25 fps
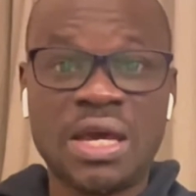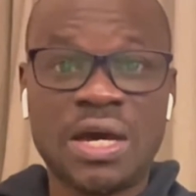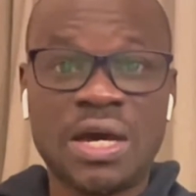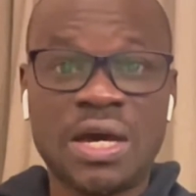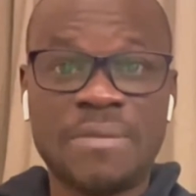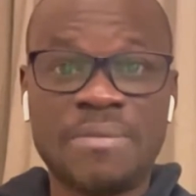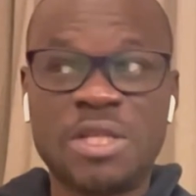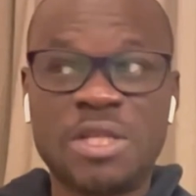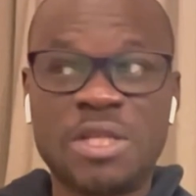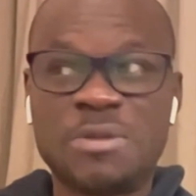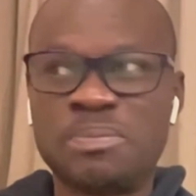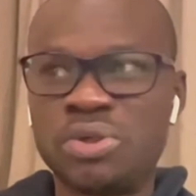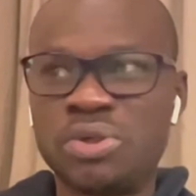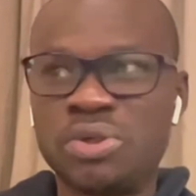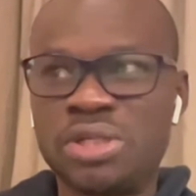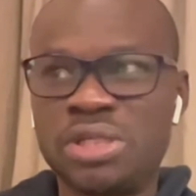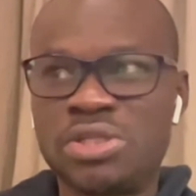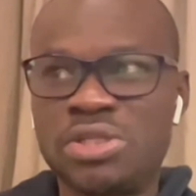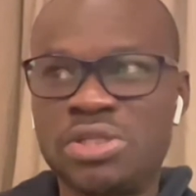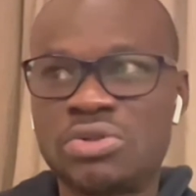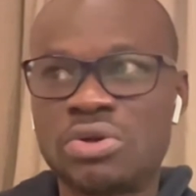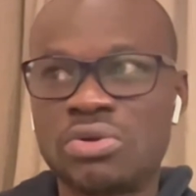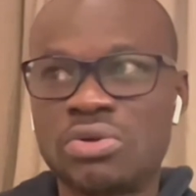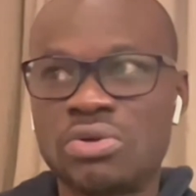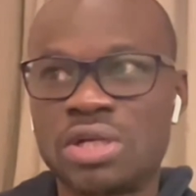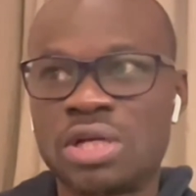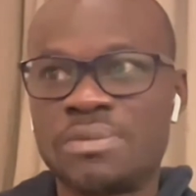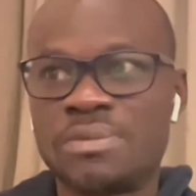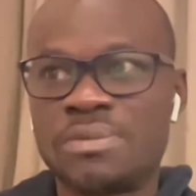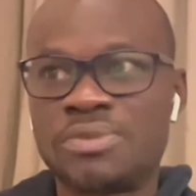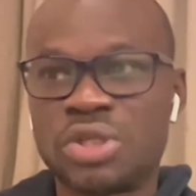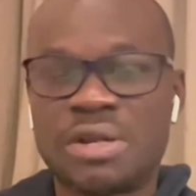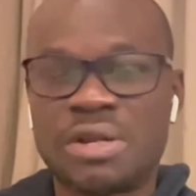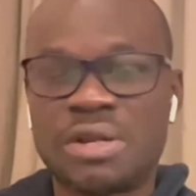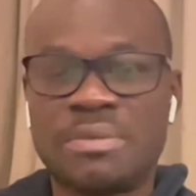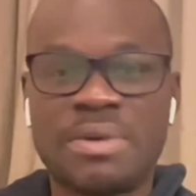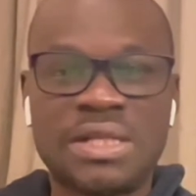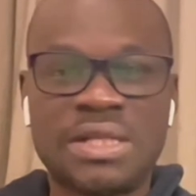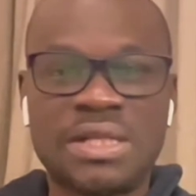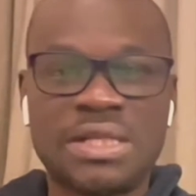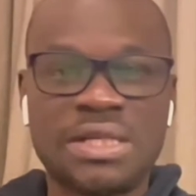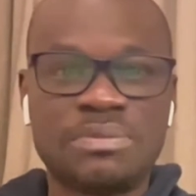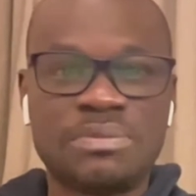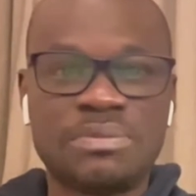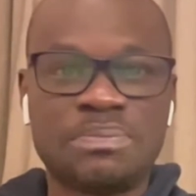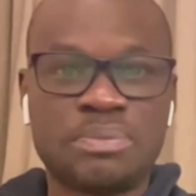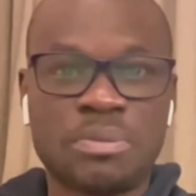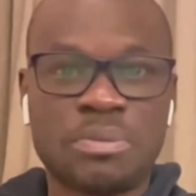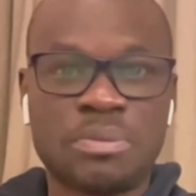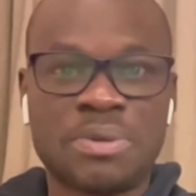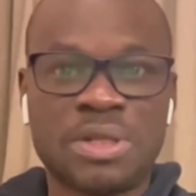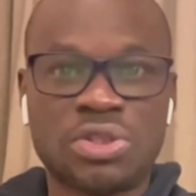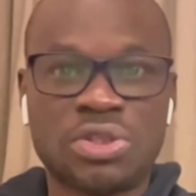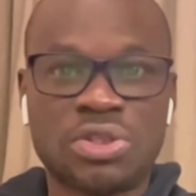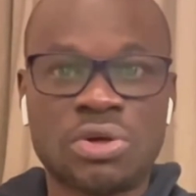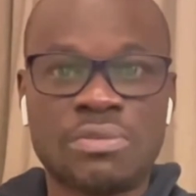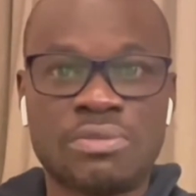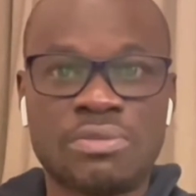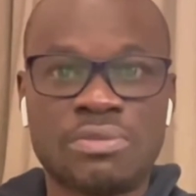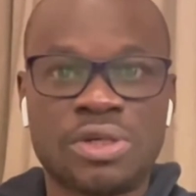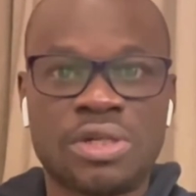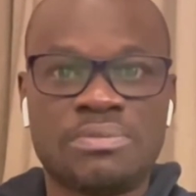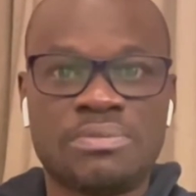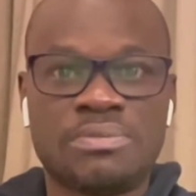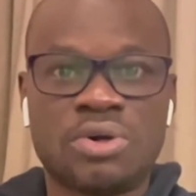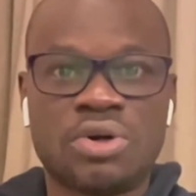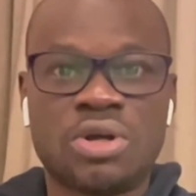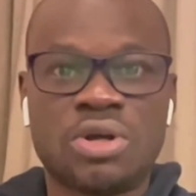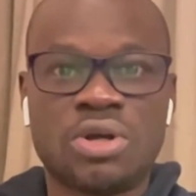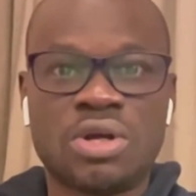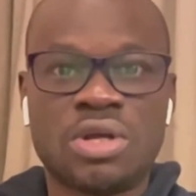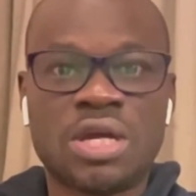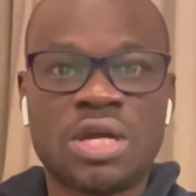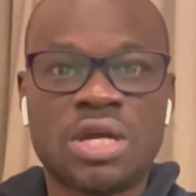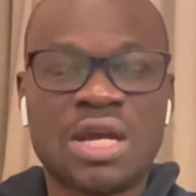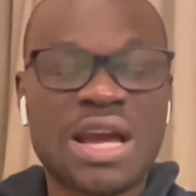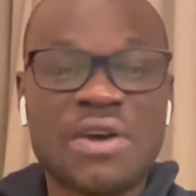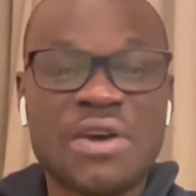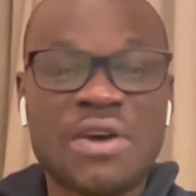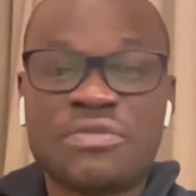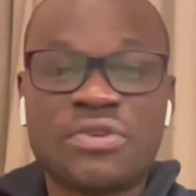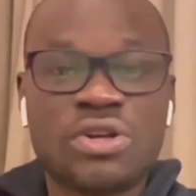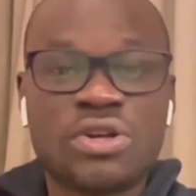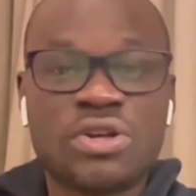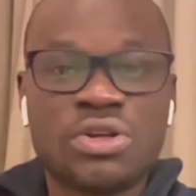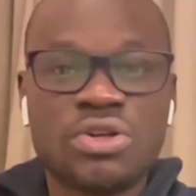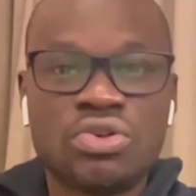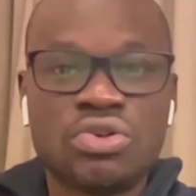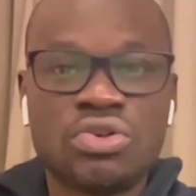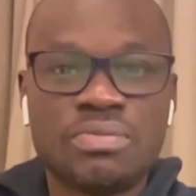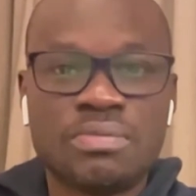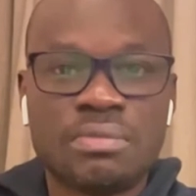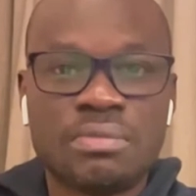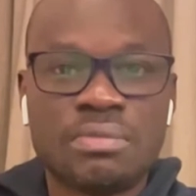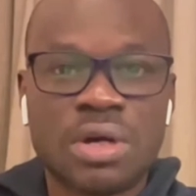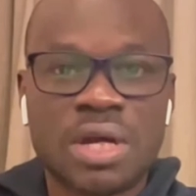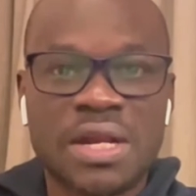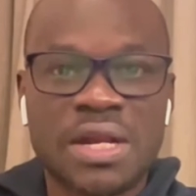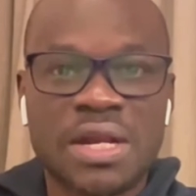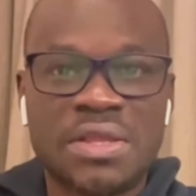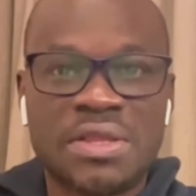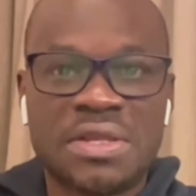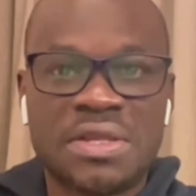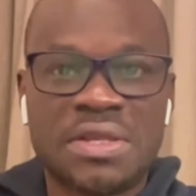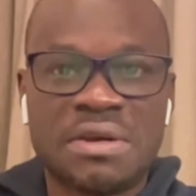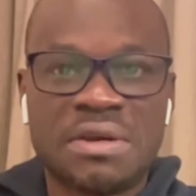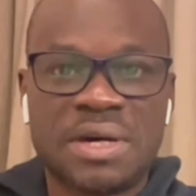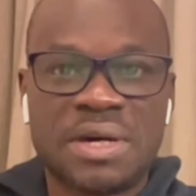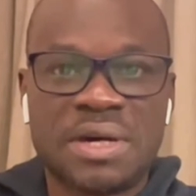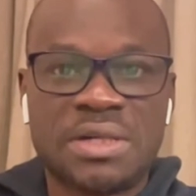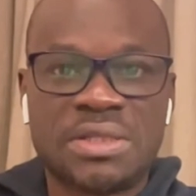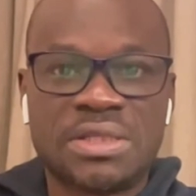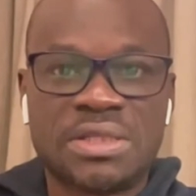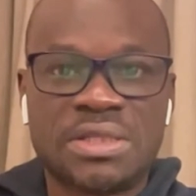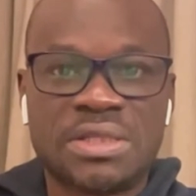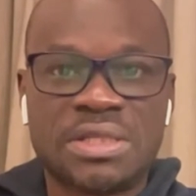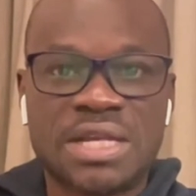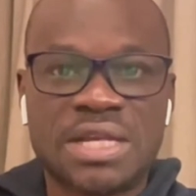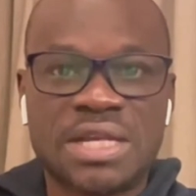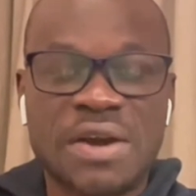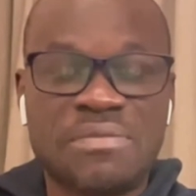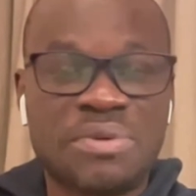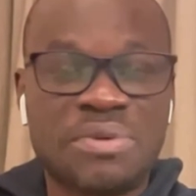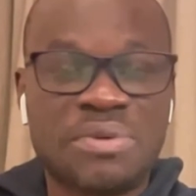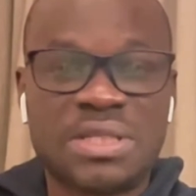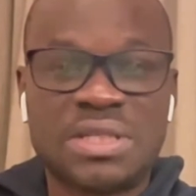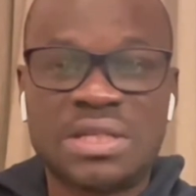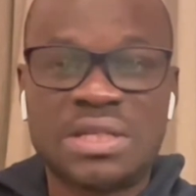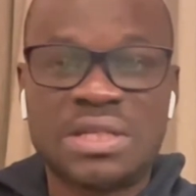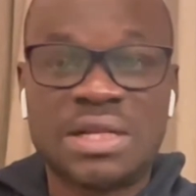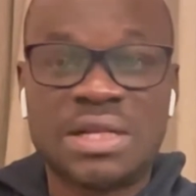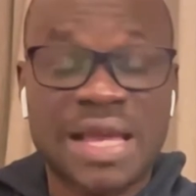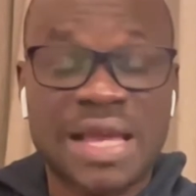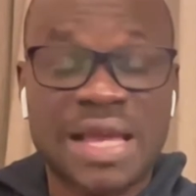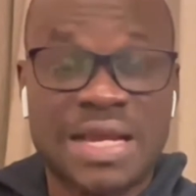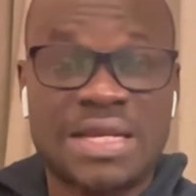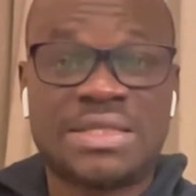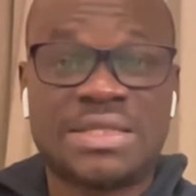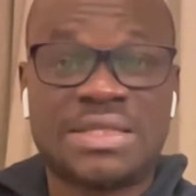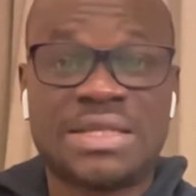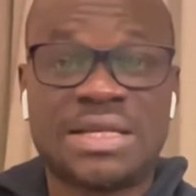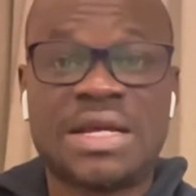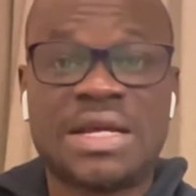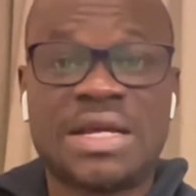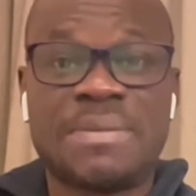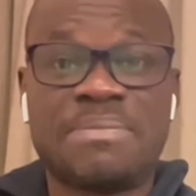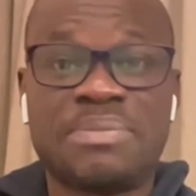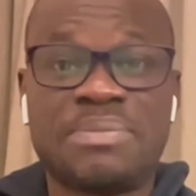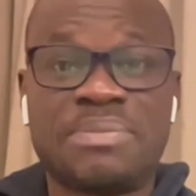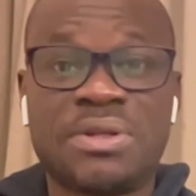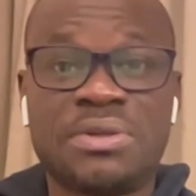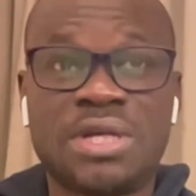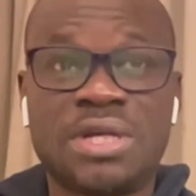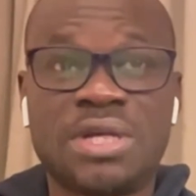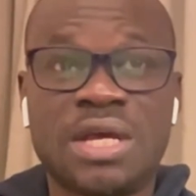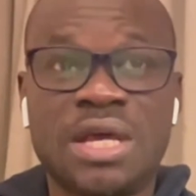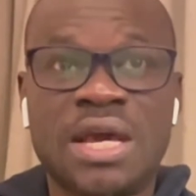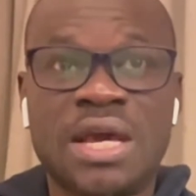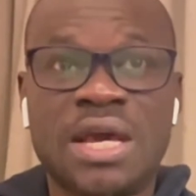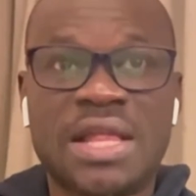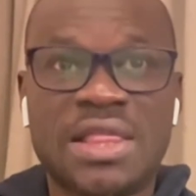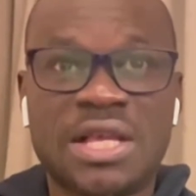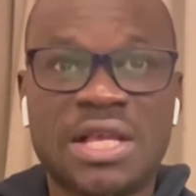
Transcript: Um, it's put the to- uh, tournament in proper turmoil, but CAF couldn't do anything about it. CAF president, like I said, appealed.